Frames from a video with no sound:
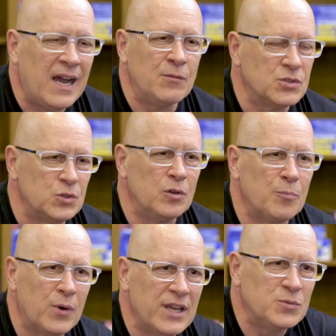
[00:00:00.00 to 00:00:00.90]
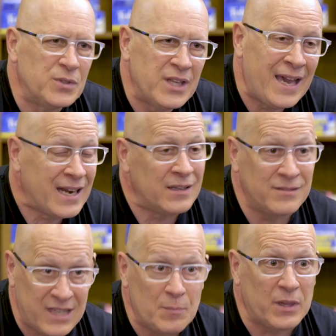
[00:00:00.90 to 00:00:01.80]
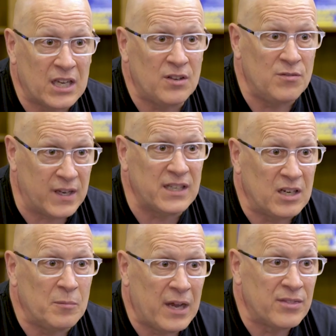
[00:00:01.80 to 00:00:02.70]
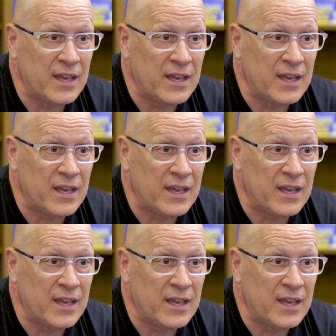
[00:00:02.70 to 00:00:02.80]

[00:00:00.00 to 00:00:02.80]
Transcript: I was so impressed with that and deeply convicted about